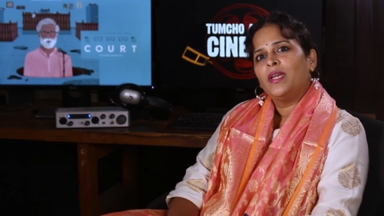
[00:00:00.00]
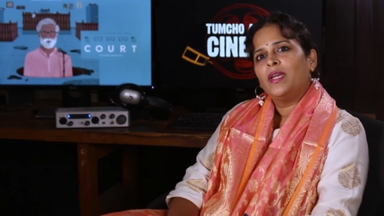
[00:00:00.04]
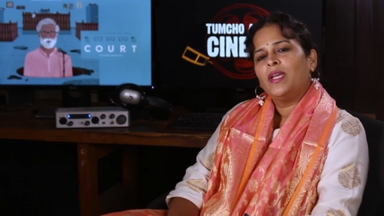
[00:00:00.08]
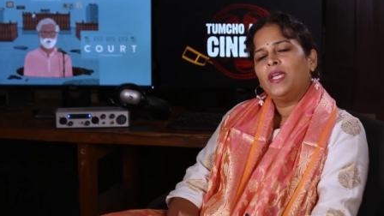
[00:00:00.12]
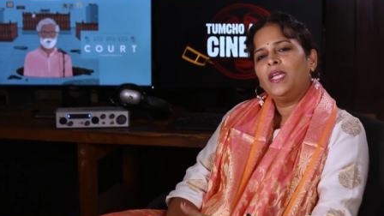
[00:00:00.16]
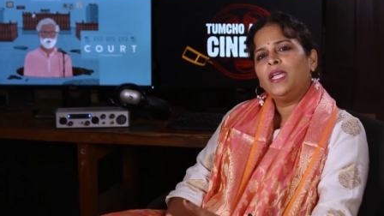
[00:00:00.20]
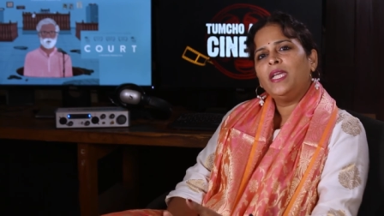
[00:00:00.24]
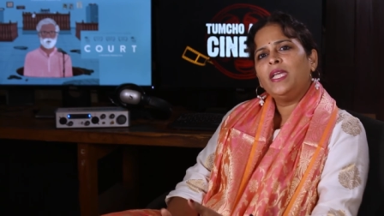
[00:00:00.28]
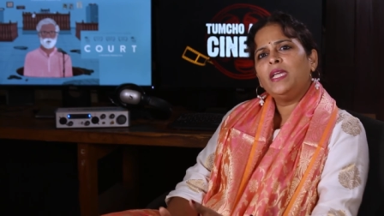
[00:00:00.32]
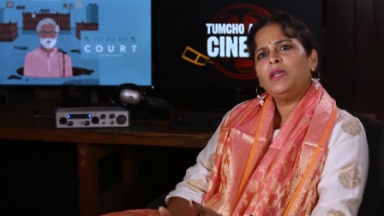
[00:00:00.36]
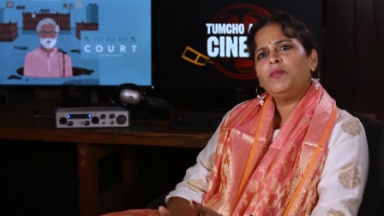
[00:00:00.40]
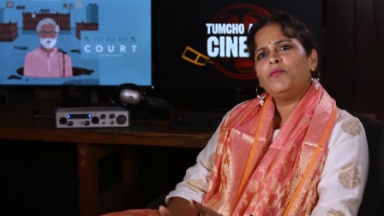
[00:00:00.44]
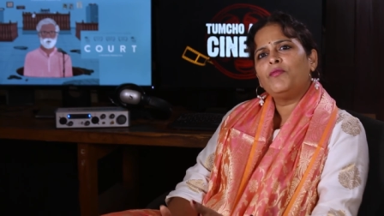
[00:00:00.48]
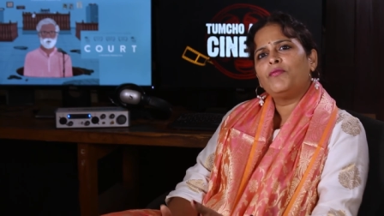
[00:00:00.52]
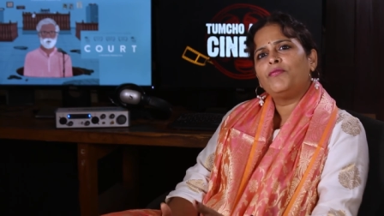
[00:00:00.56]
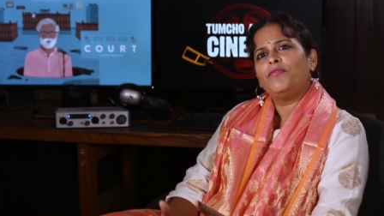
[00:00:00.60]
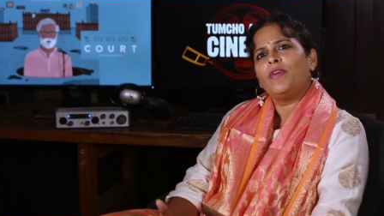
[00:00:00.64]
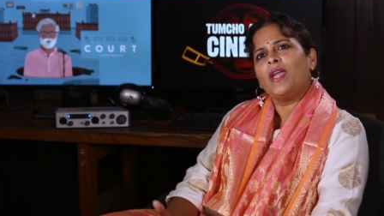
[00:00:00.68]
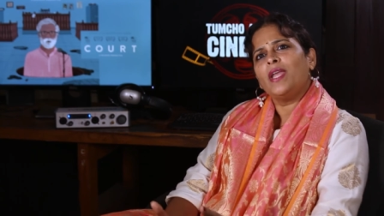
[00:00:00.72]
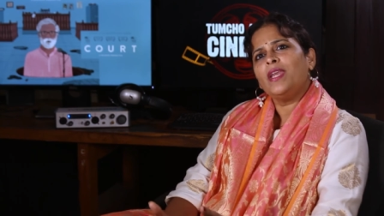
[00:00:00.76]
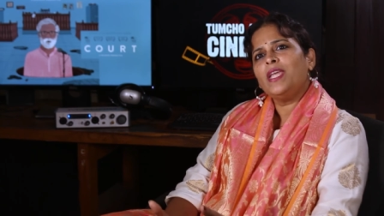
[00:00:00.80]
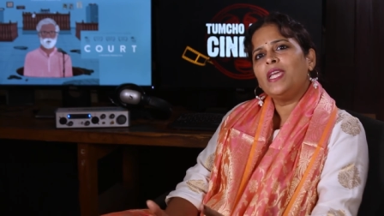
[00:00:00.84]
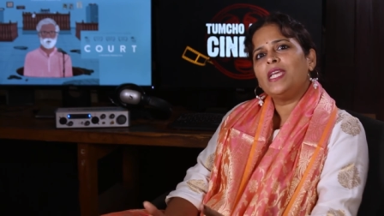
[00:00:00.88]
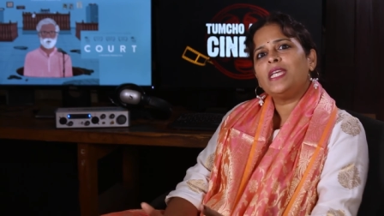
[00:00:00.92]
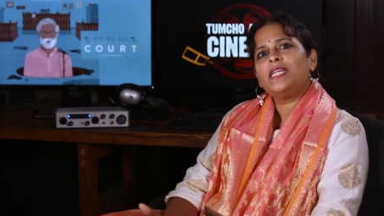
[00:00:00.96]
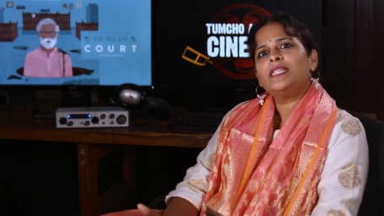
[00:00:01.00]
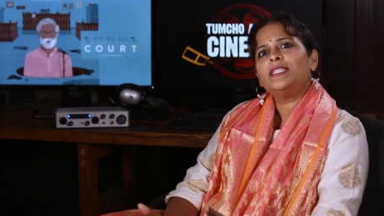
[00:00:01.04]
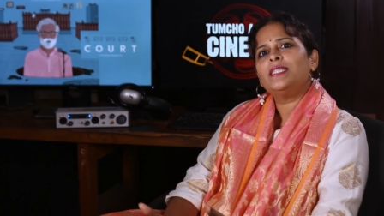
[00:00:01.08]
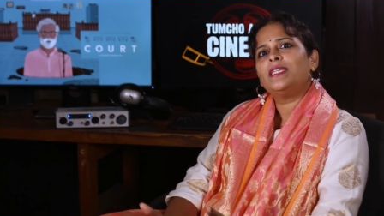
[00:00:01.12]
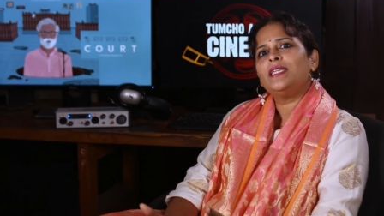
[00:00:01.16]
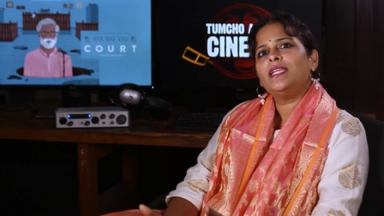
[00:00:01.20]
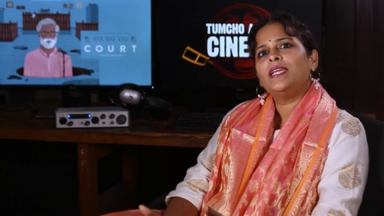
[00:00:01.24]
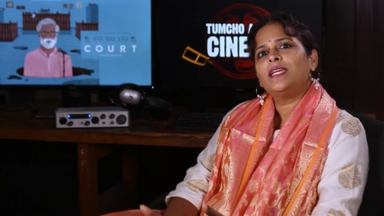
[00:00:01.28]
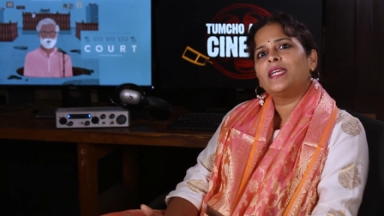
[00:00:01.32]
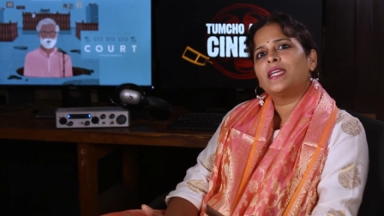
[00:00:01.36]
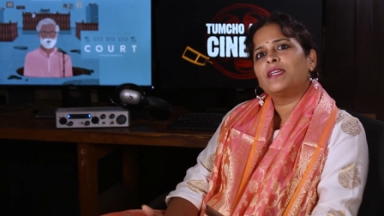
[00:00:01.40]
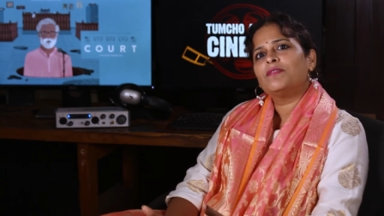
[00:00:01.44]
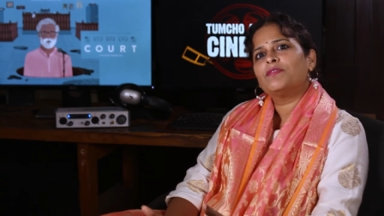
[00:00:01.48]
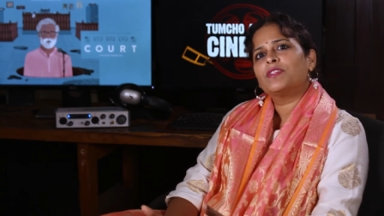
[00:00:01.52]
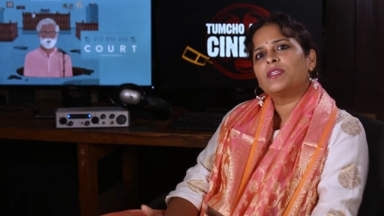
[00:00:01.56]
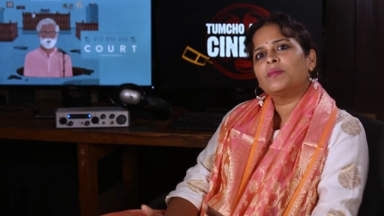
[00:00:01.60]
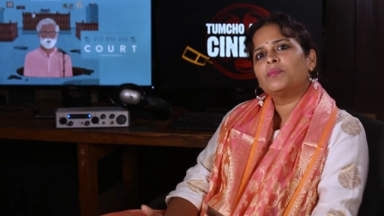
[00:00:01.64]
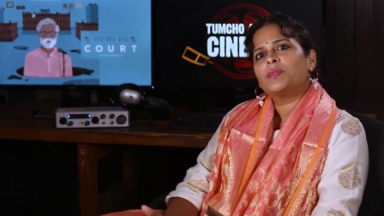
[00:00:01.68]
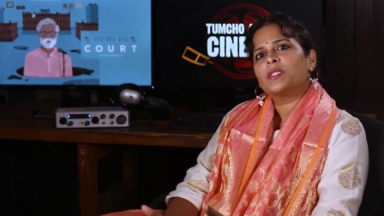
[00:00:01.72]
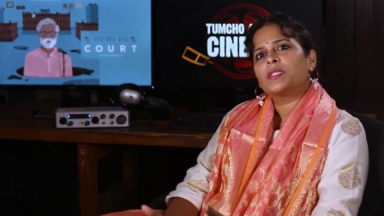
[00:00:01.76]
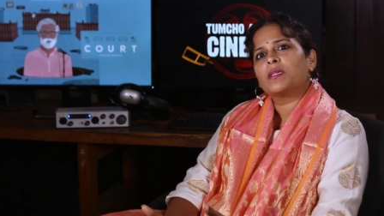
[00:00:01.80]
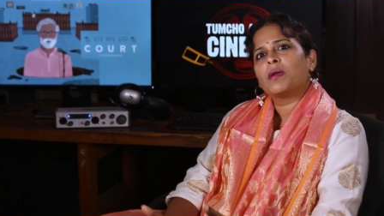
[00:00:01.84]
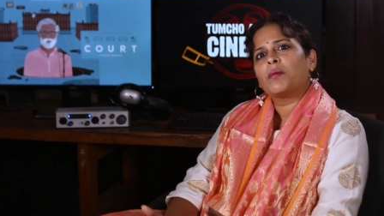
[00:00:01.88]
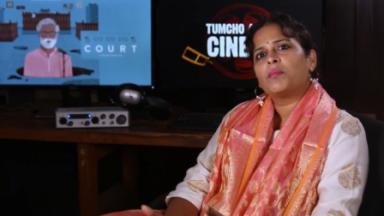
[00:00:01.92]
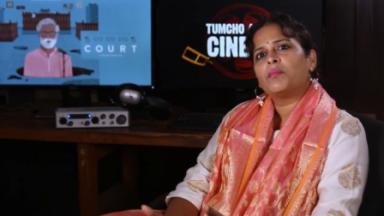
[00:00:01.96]
he very easily gives
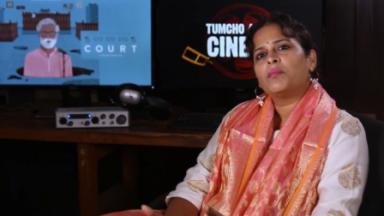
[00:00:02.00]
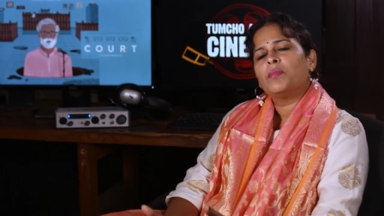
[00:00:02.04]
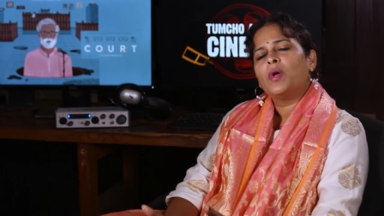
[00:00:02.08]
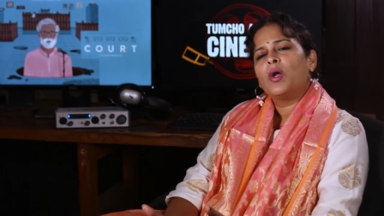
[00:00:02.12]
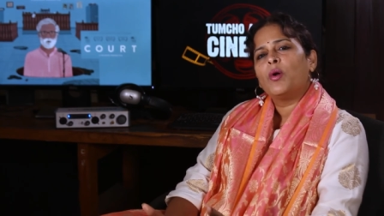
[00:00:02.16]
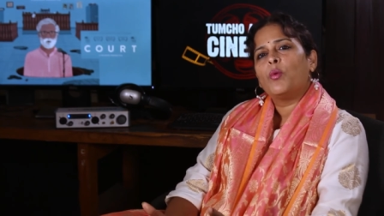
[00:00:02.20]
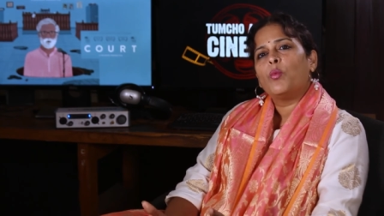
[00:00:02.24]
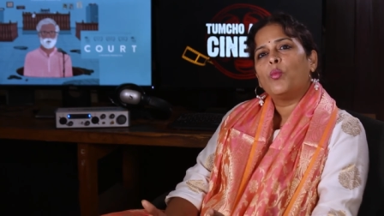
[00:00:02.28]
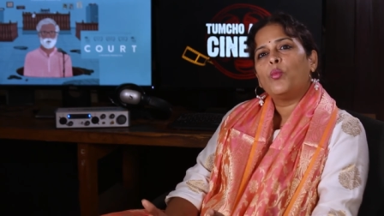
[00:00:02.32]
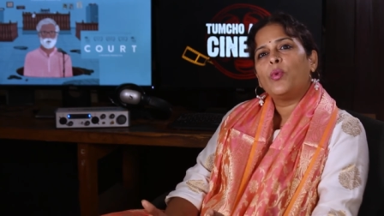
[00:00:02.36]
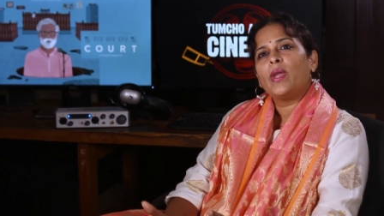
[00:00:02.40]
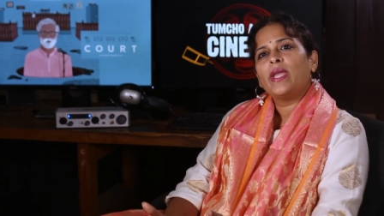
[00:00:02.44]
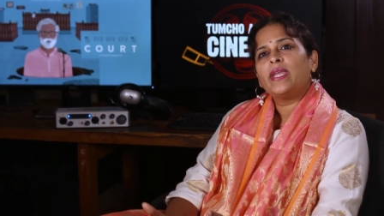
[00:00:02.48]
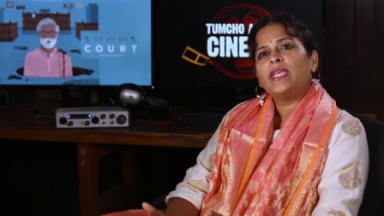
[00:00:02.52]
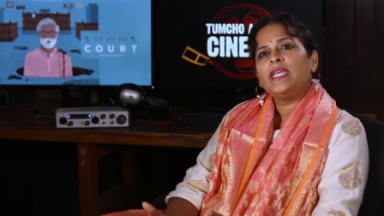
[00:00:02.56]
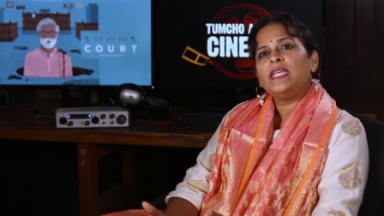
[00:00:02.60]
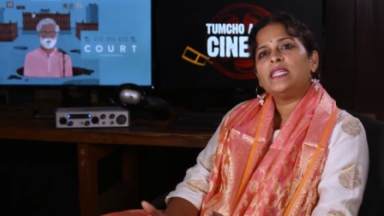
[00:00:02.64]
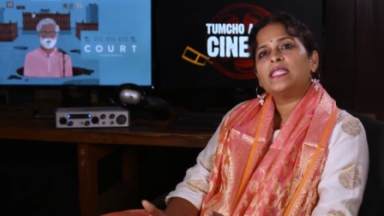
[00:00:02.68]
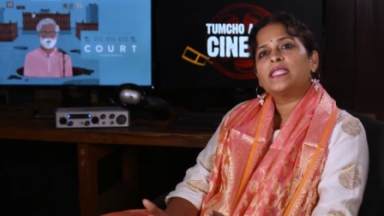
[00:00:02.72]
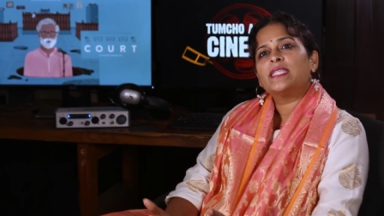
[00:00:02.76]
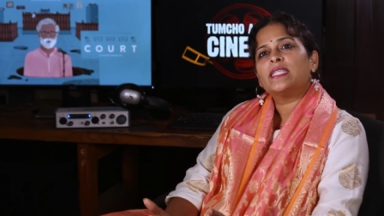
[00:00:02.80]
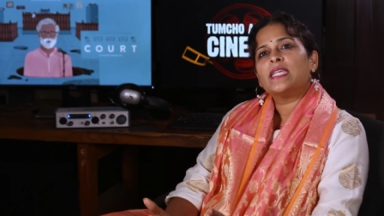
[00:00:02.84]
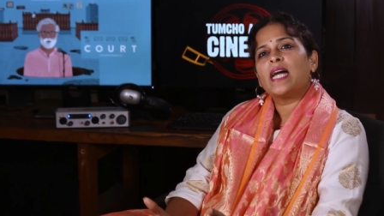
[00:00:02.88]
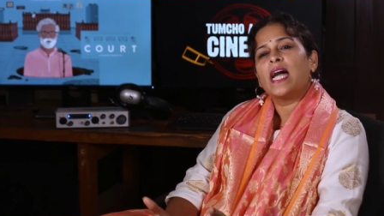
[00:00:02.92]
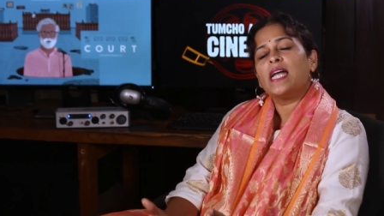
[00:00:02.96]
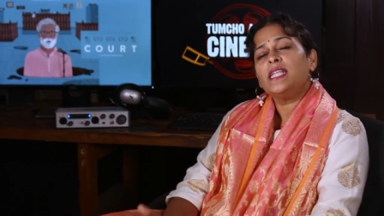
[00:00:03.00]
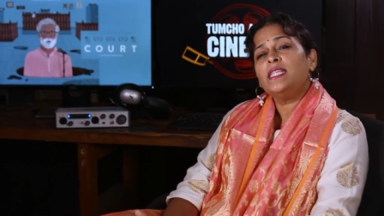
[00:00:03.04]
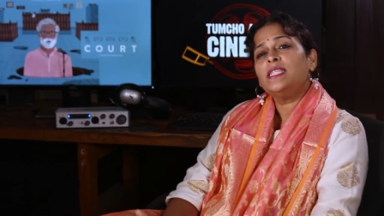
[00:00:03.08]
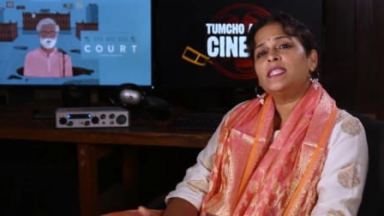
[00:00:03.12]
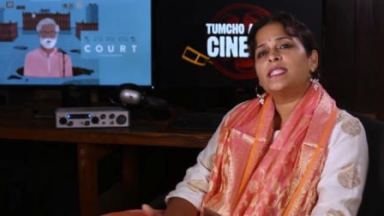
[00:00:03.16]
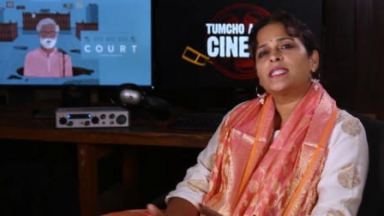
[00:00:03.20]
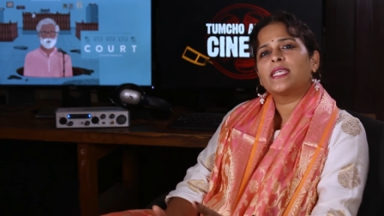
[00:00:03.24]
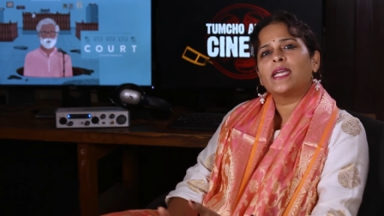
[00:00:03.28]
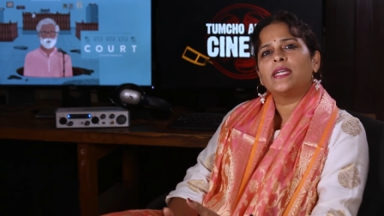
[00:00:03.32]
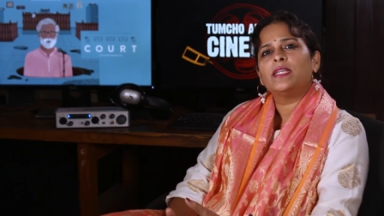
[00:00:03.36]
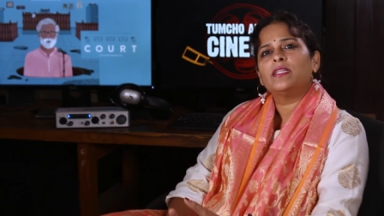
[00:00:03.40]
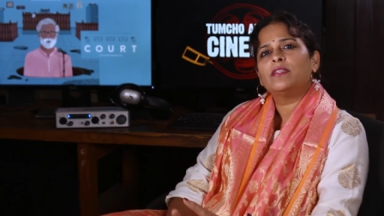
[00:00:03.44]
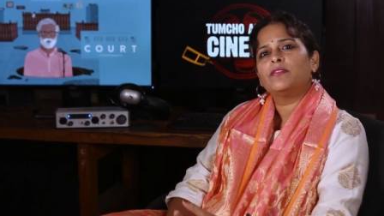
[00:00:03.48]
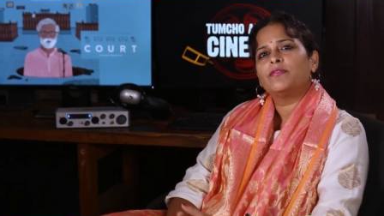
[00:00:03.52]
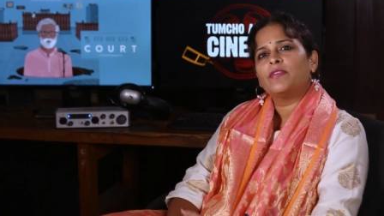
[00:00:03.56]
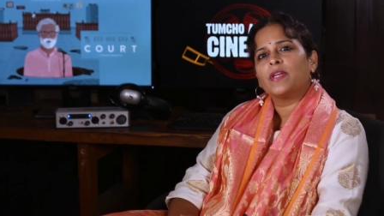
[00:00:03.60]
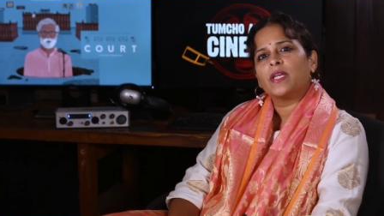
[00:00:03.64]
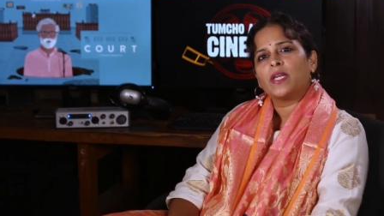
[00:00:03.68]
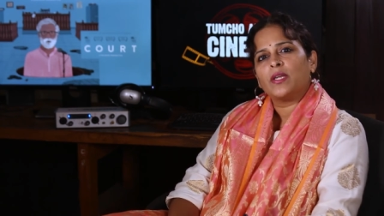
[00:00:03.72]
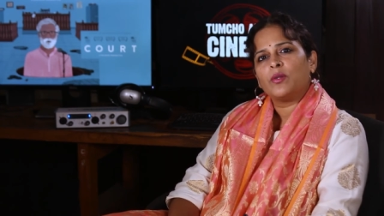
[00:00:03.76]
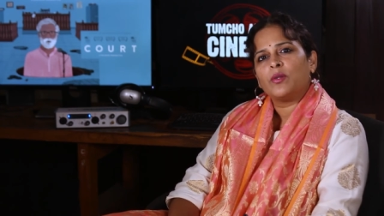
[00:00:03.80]
him some very unscientific